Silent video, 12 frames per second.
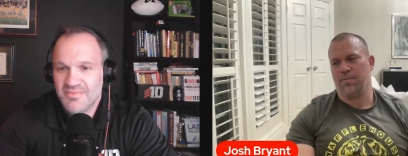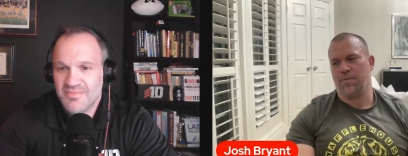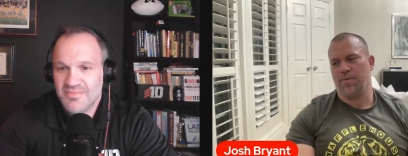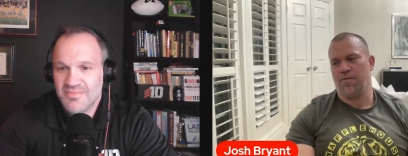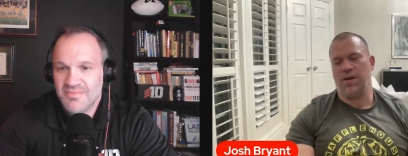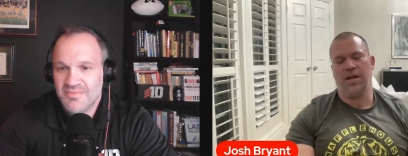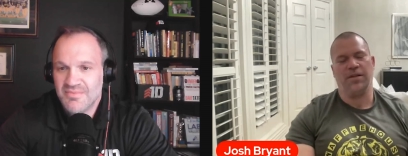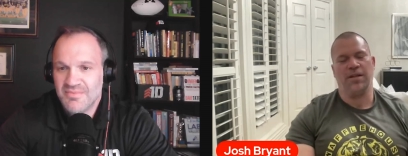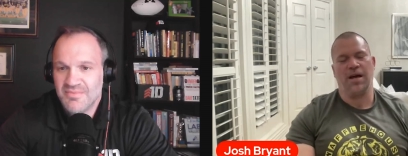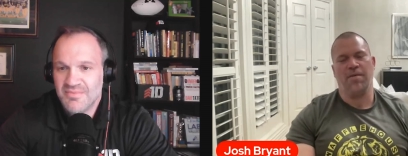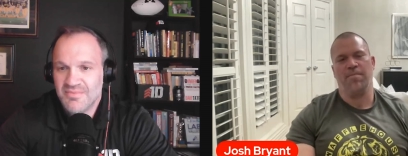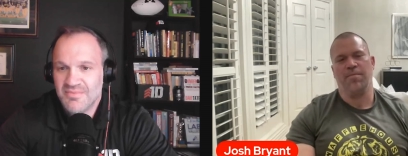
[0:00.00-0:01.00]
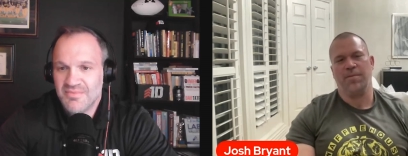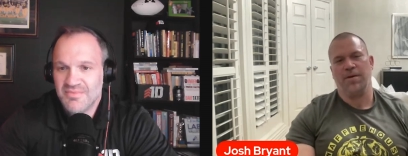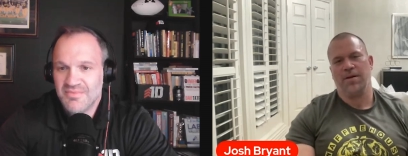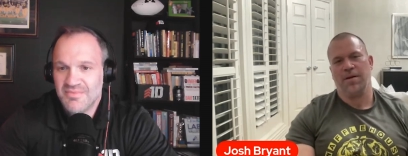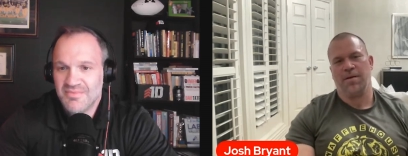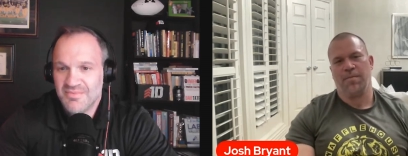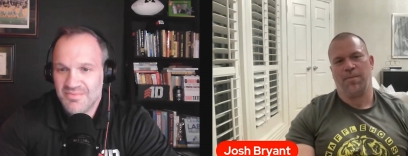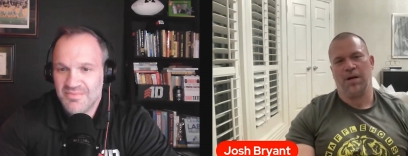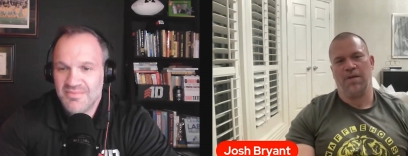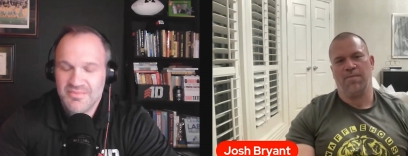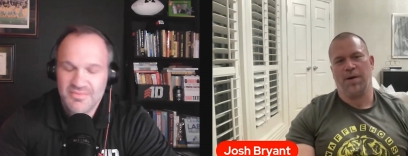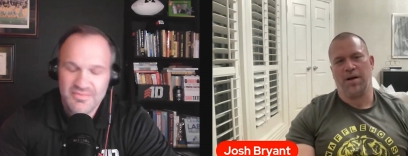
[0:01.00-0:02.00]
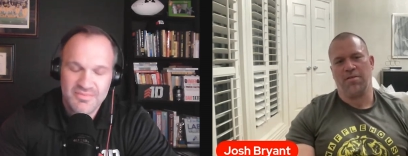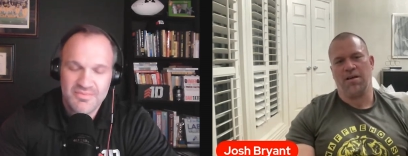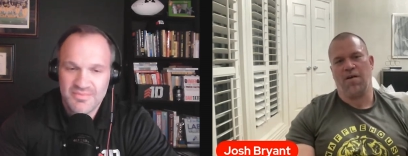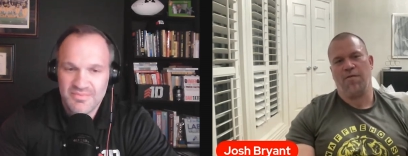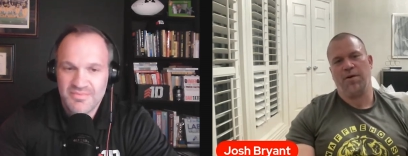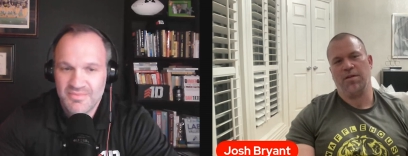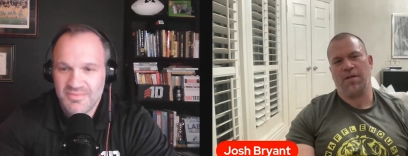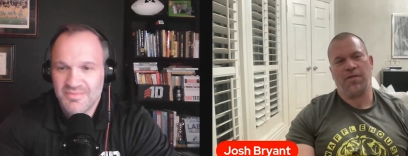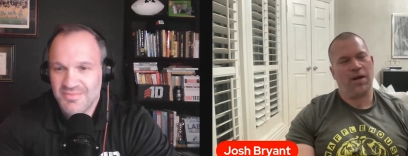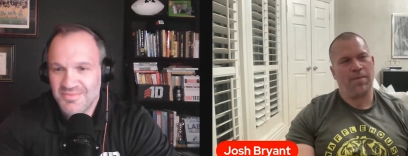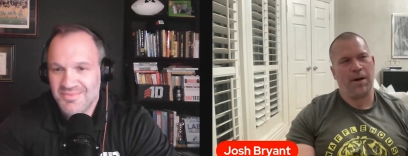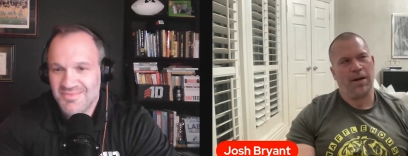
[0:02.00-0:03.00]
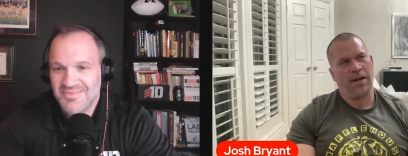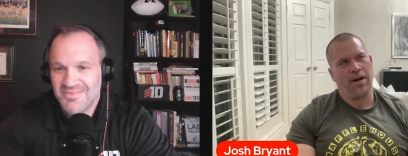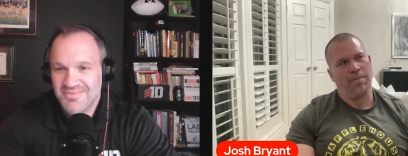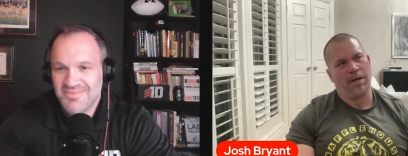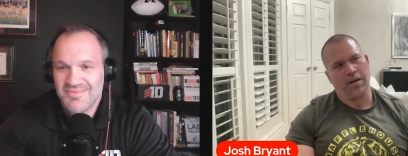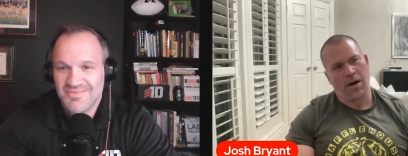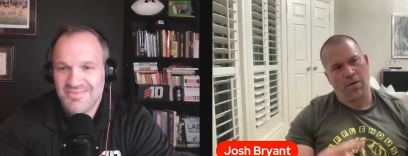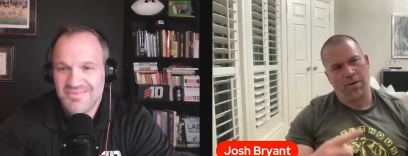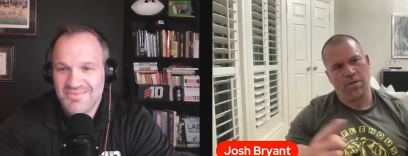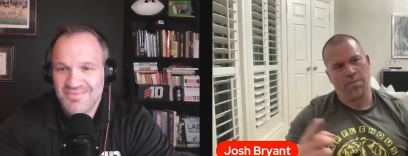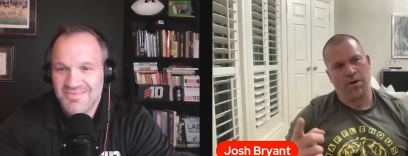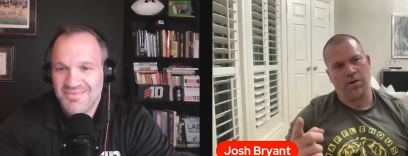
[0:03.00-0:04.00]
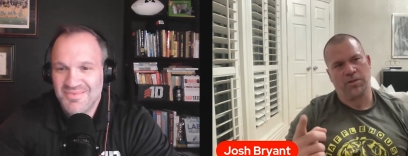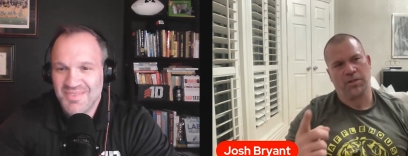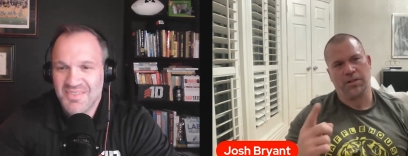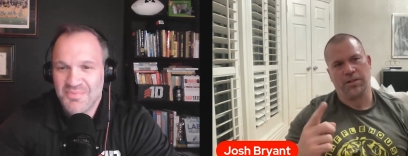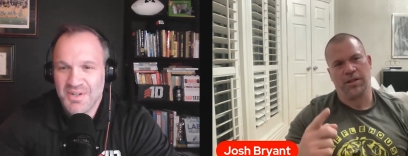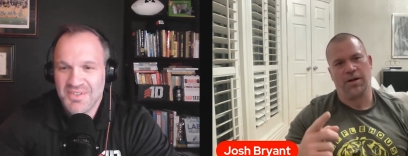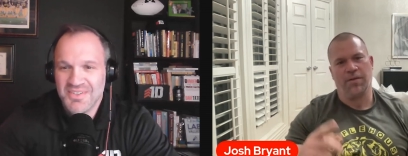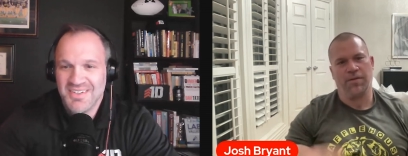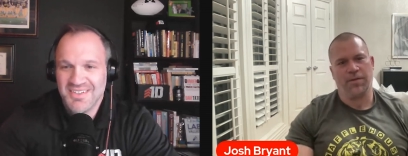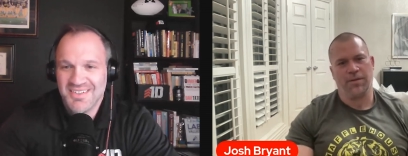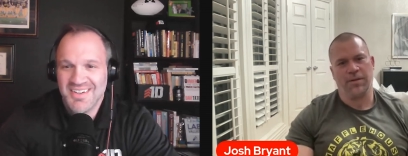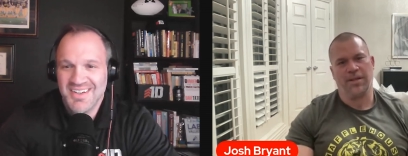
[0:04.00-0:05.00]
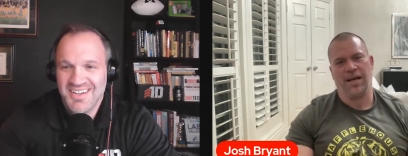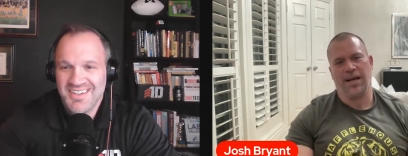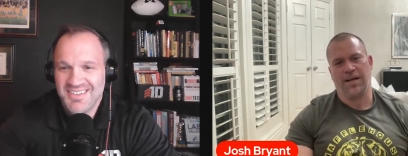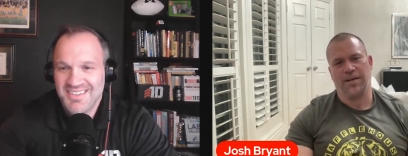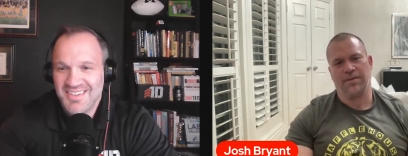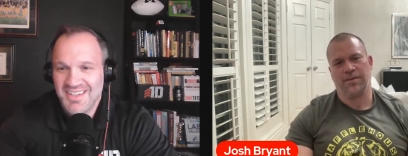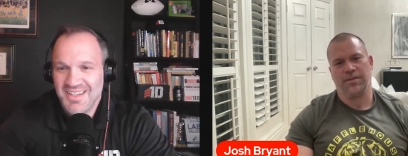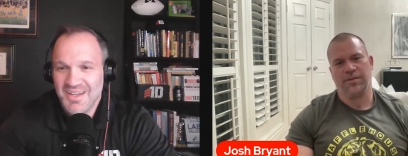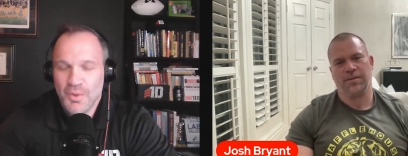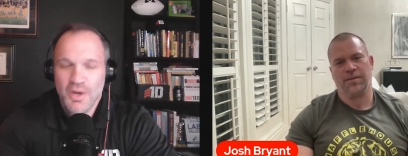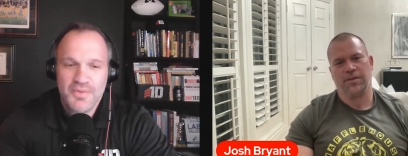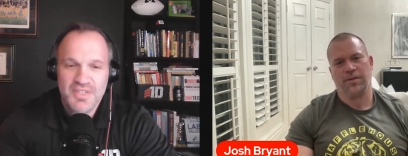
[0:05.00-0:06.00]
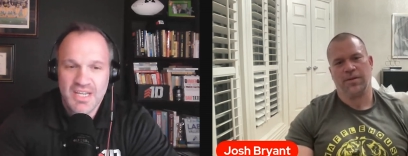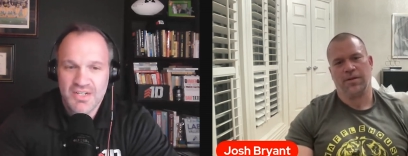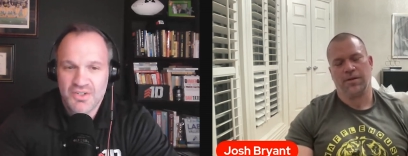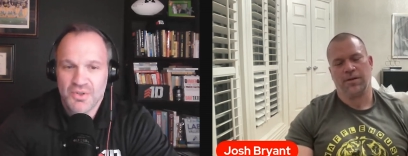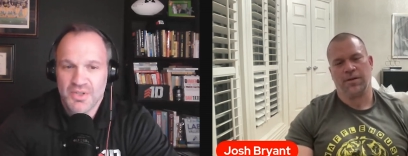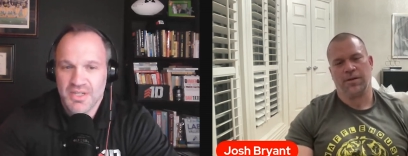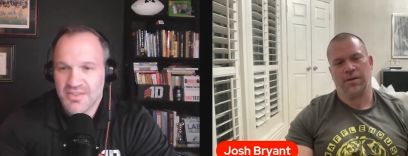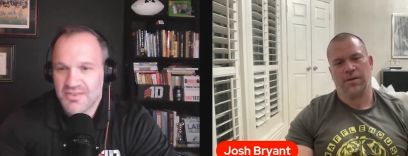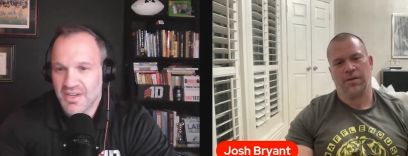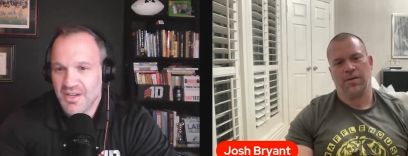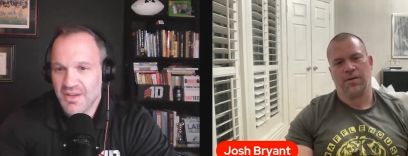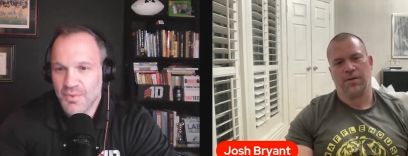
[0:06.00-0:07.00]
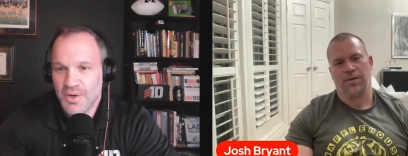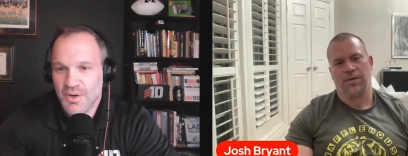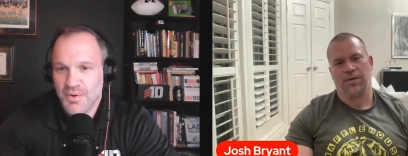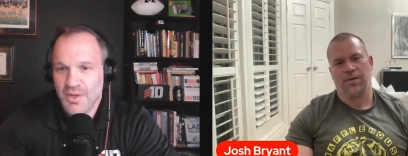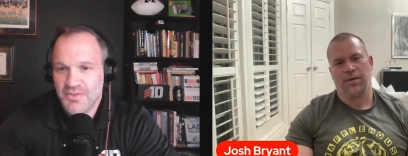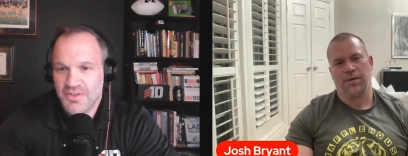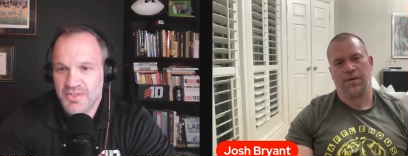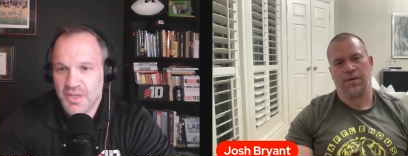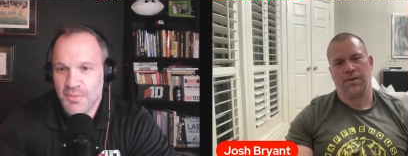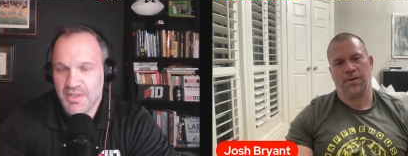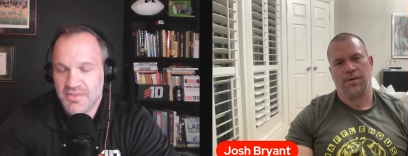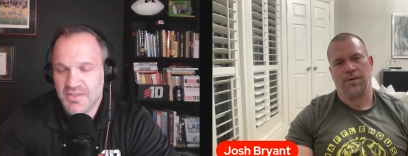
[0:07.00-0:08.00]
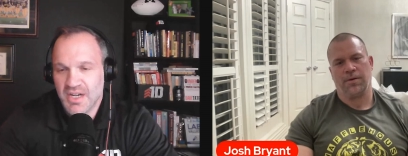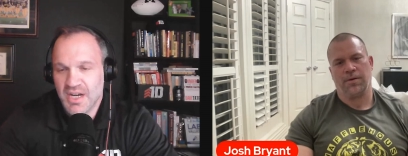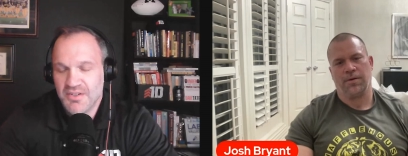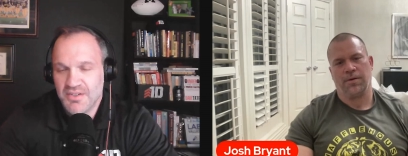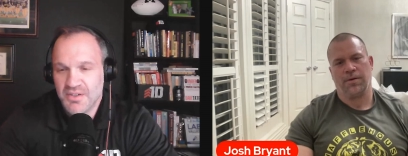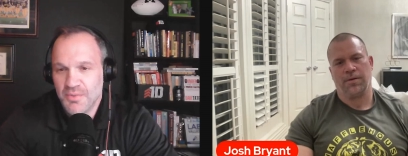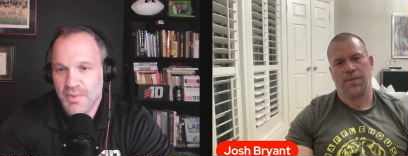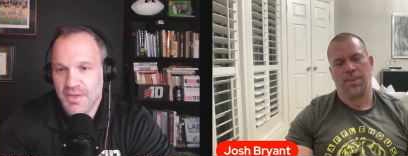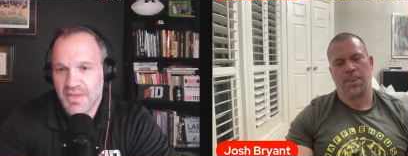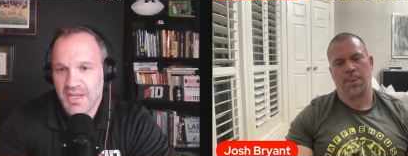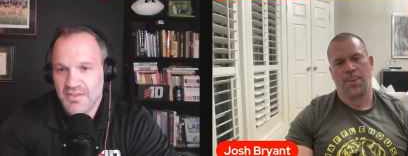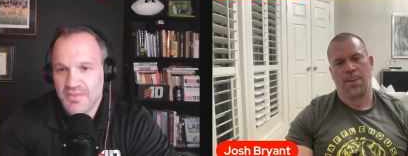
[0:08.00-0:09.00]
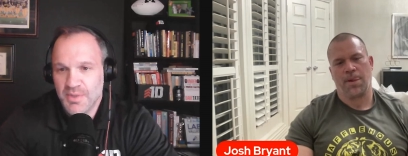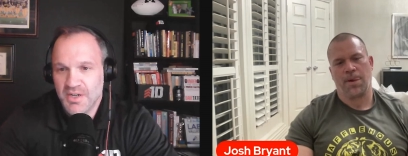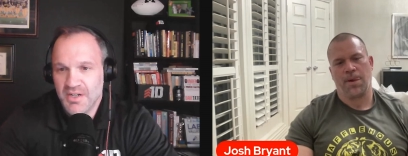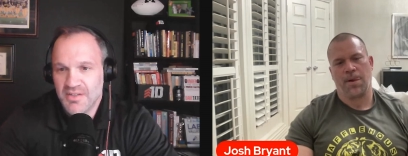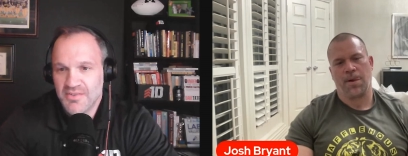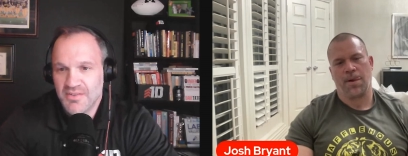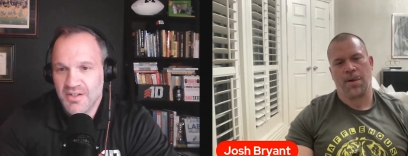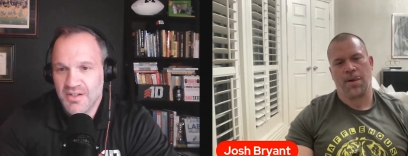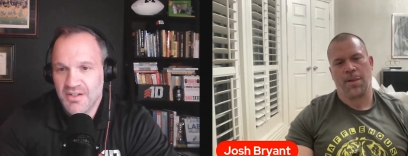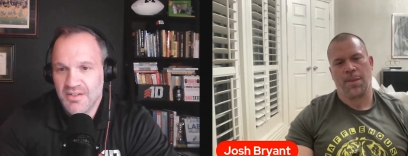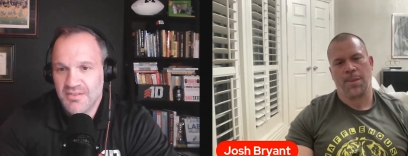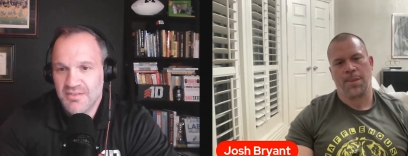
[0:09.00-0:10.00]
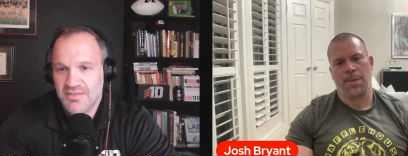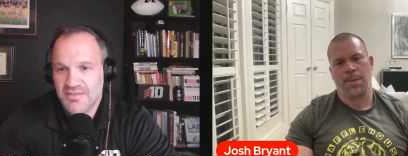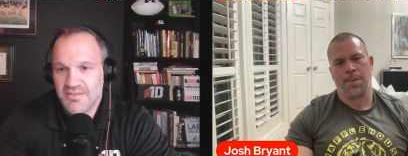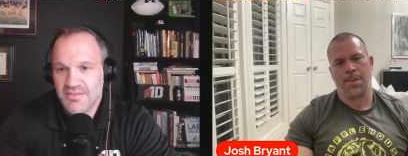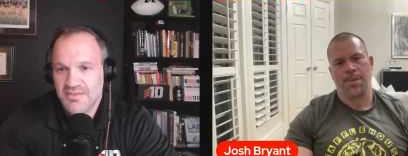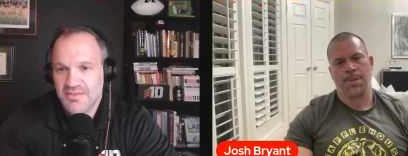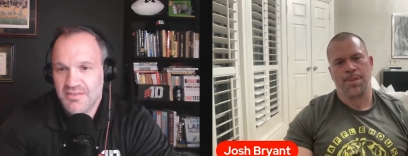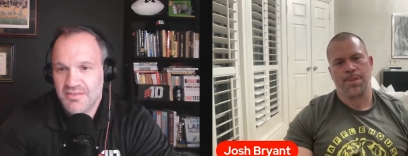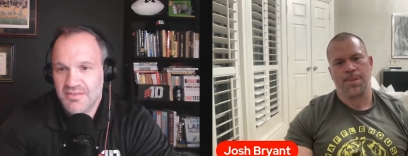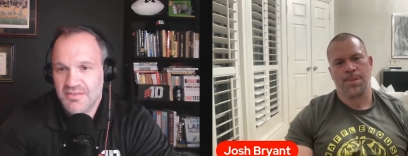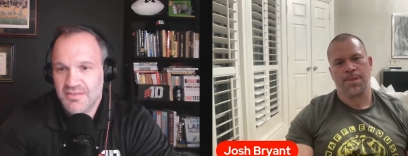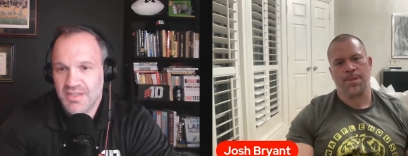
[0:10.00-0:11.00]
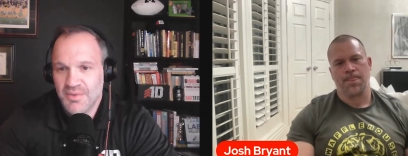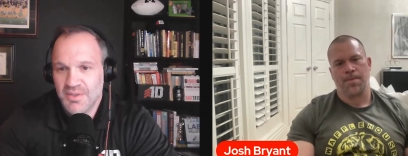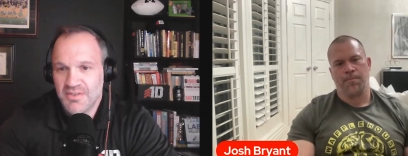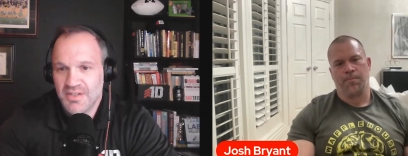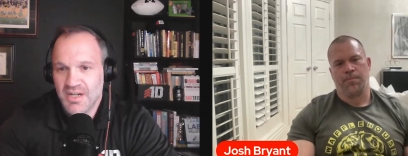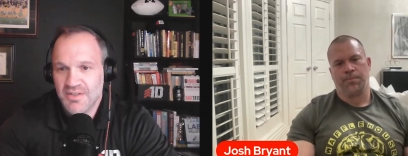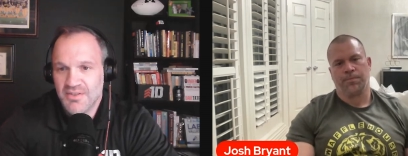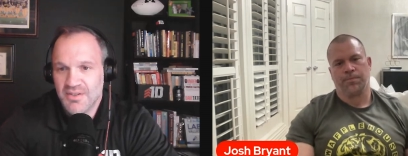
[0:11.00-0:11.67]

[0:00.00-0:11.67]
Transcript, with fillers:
Speaker 1: offending them, but even myself, because I think about it later. I'm like, no, this person, this person. Yeah. yeah.
Speaker 2: Well, if we take Julius, like what, is there something that stuck out to you about that experience? Uh, that really stuck out to